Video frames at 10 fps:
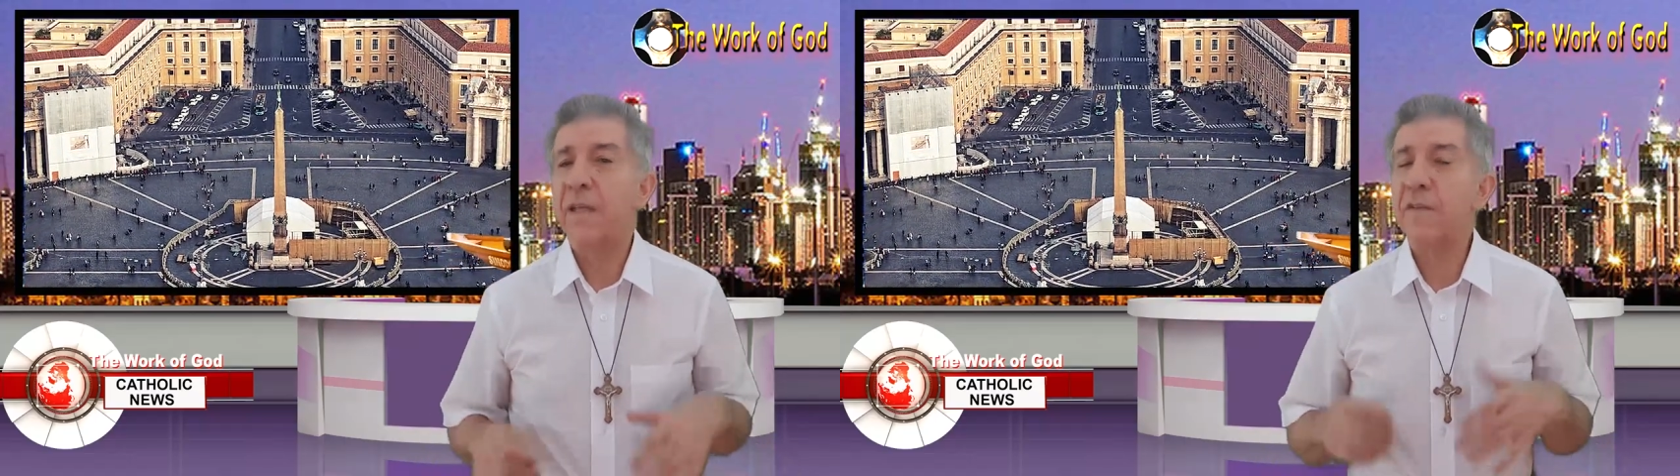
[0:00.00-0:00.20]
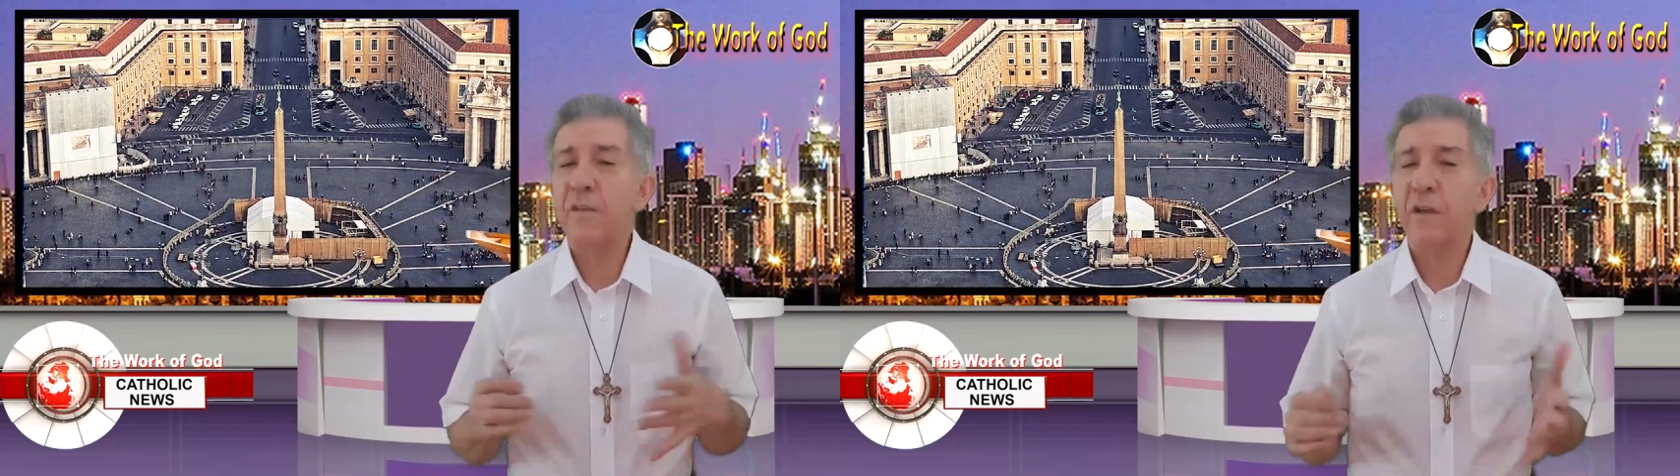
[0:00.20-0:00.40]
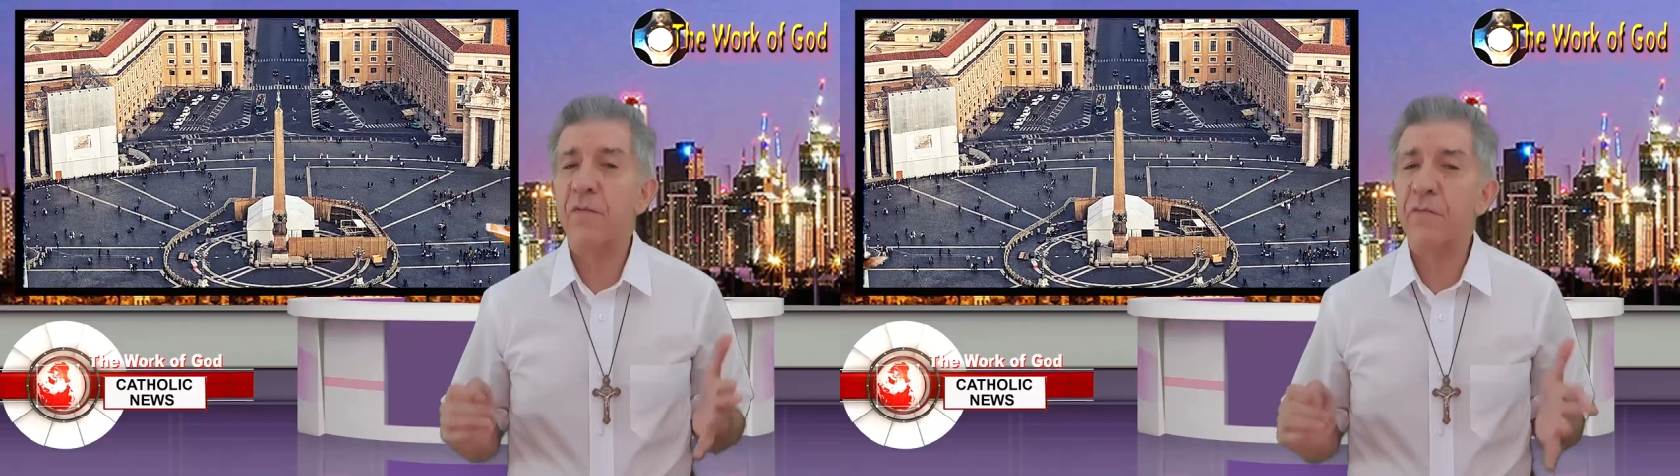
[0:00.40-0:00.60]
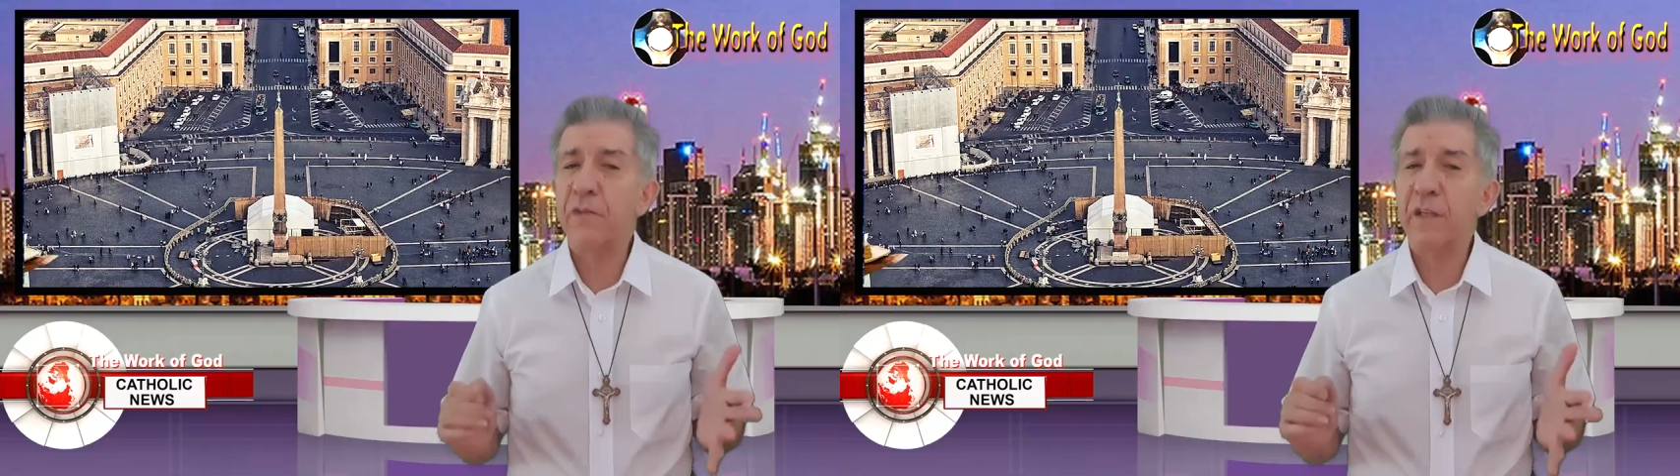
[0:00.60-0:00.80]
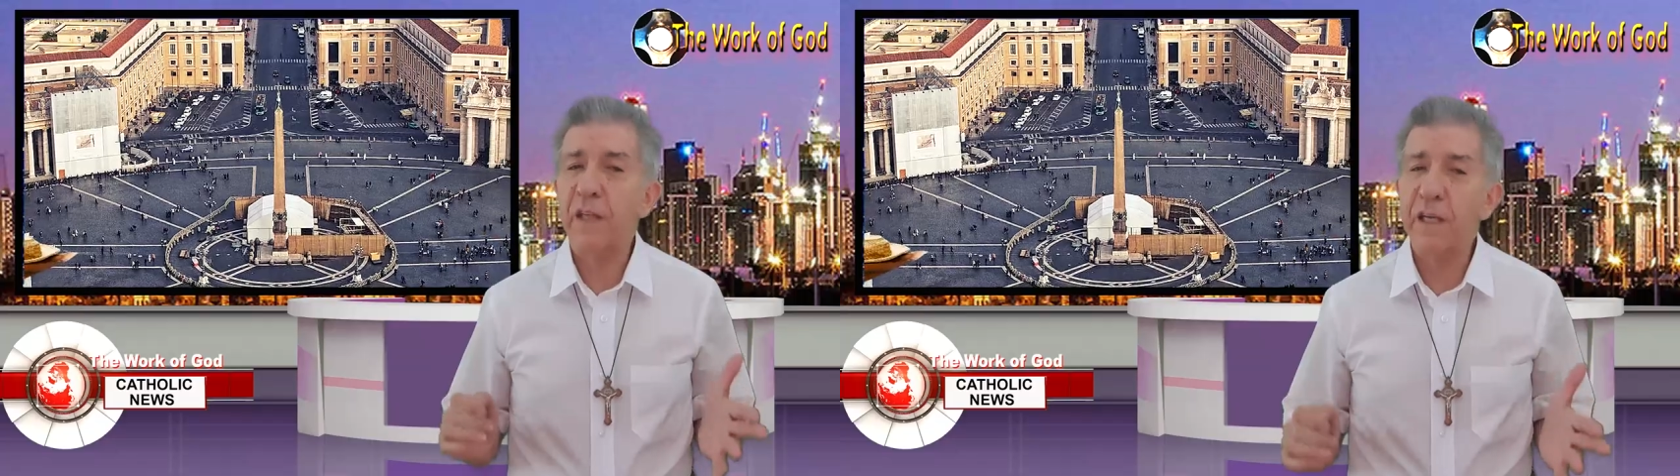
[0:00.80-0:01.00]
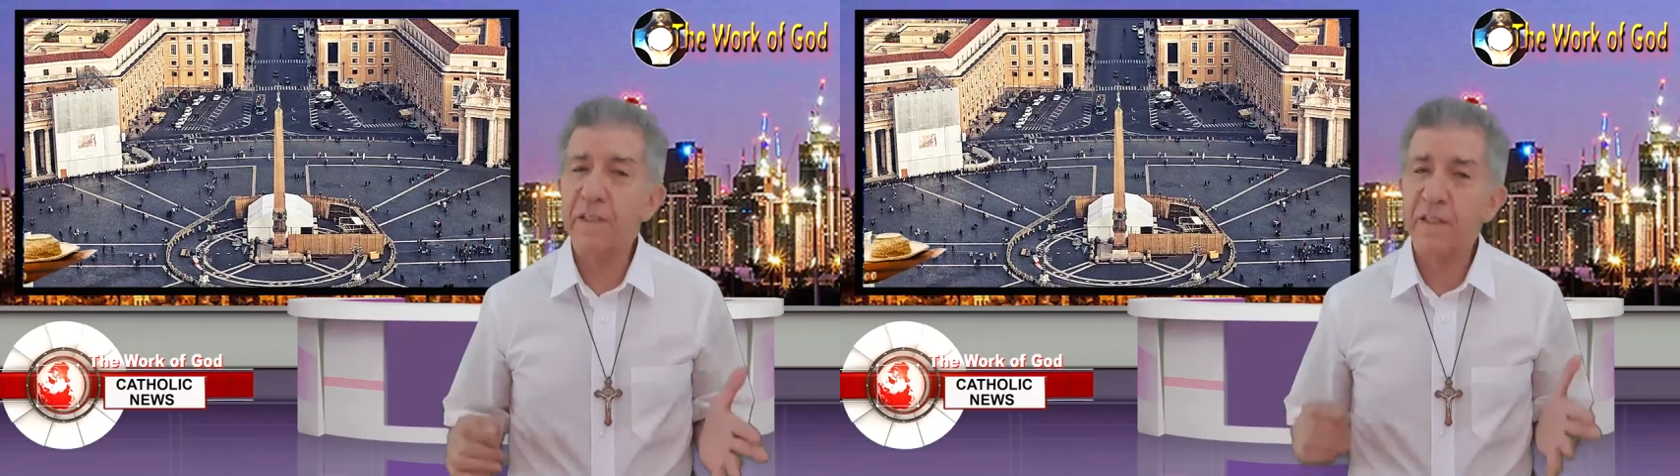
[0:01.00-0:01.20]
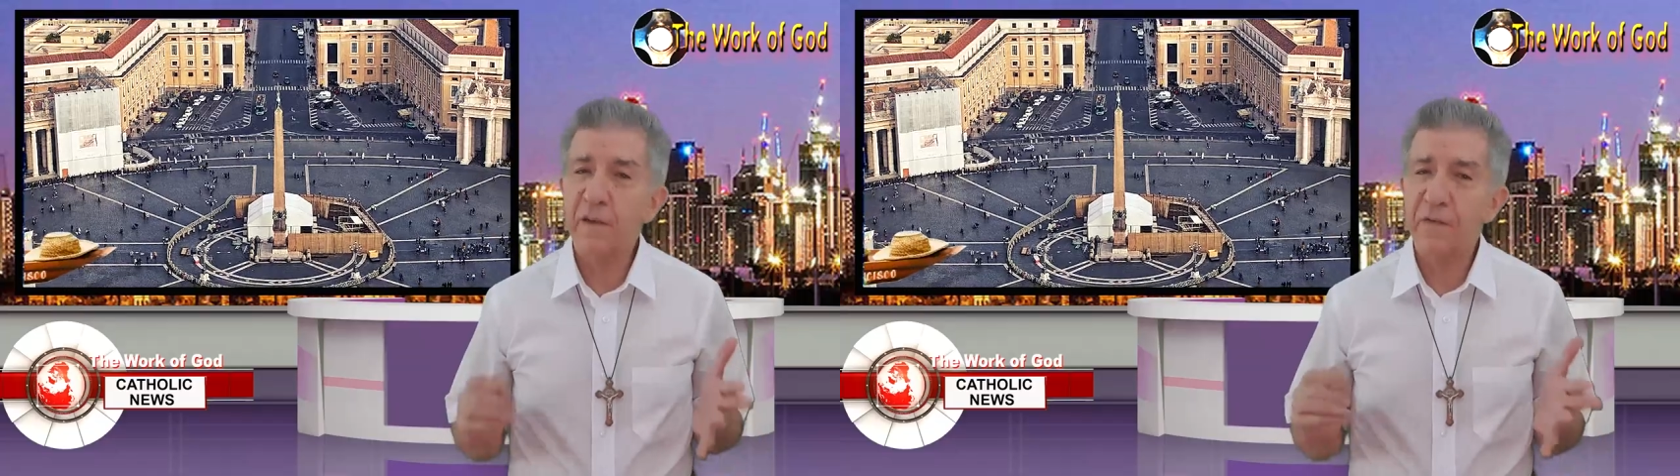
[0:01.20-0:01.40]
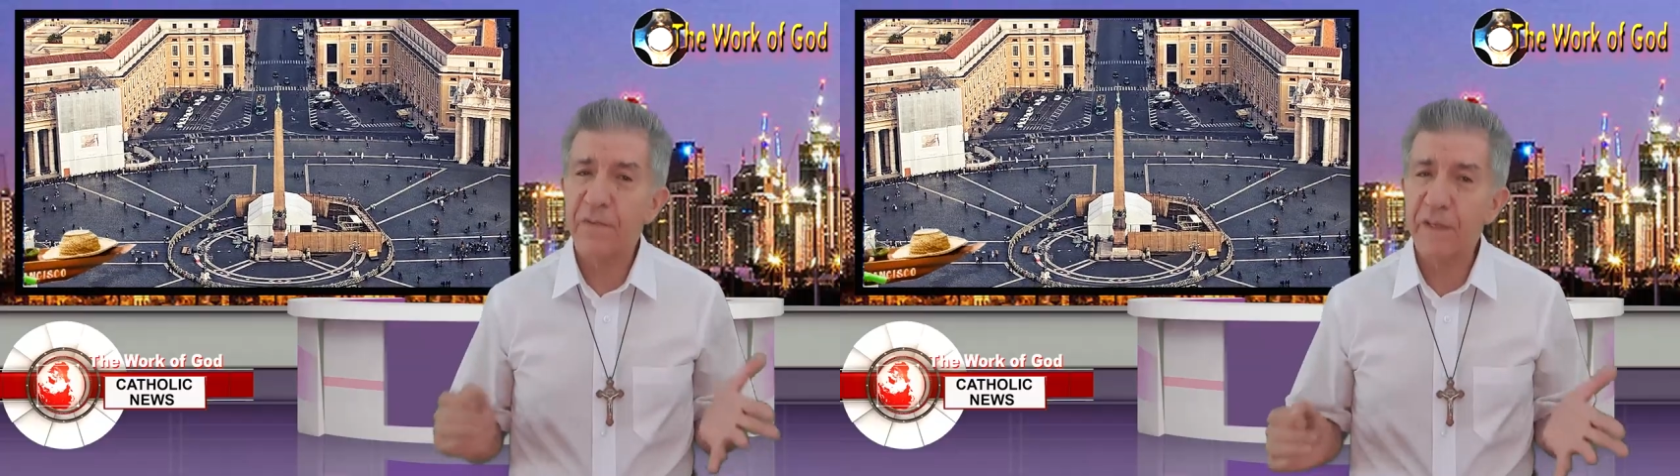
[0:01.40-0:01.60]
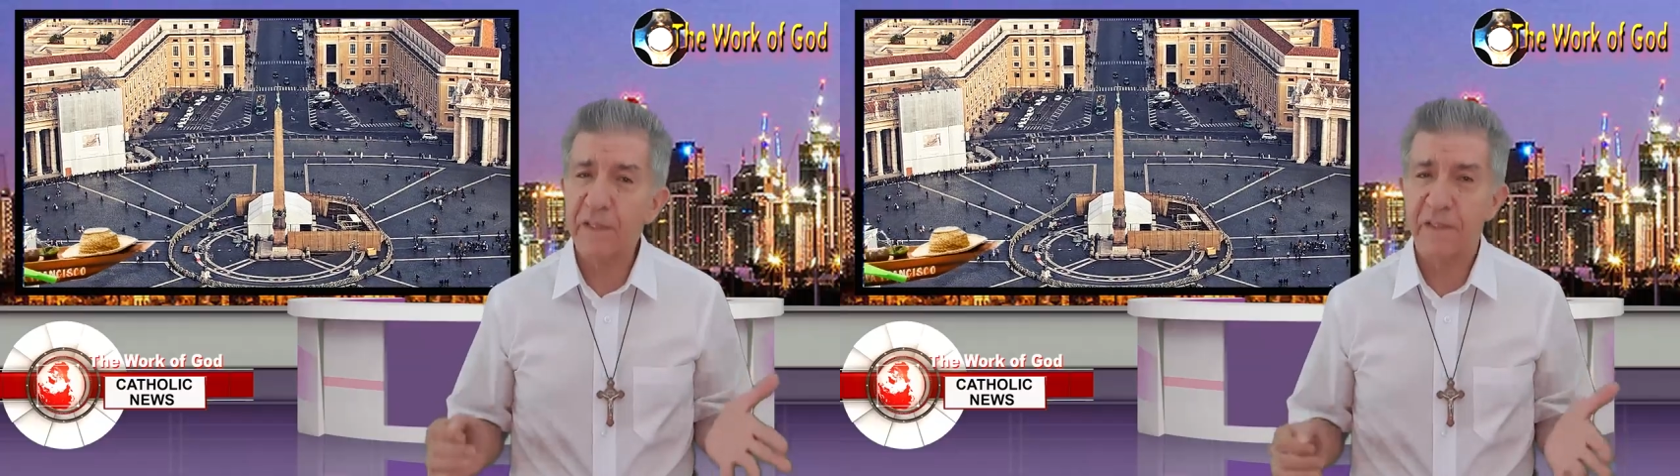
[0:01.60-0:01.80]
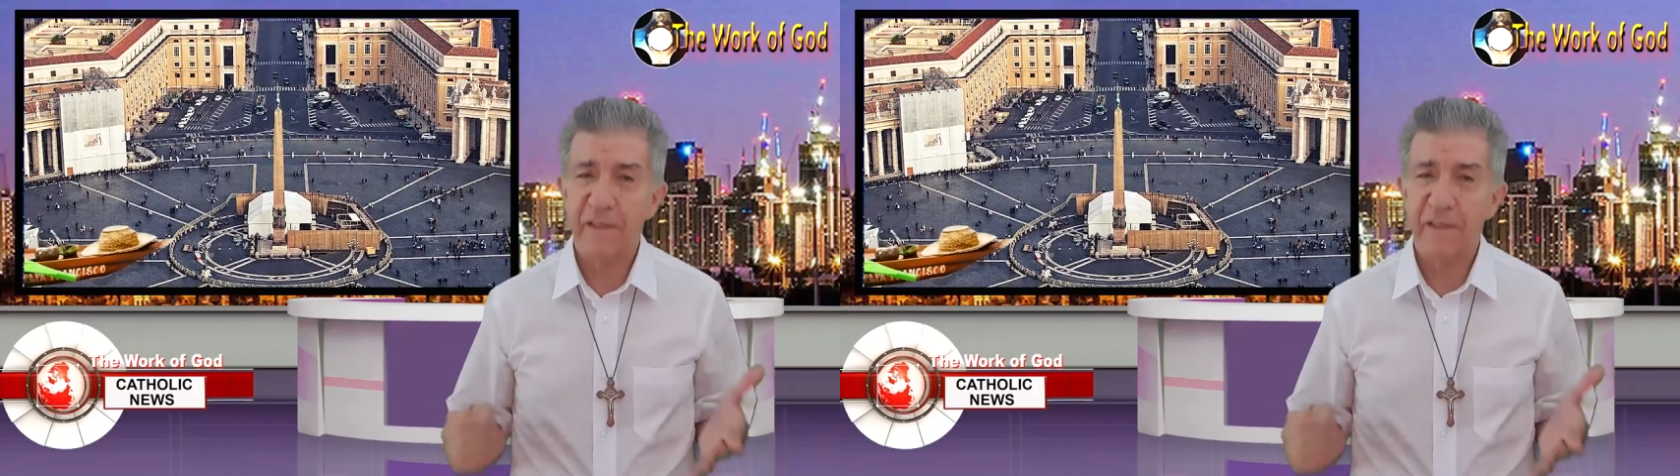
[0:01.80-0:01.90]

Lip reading: and do not realize the offense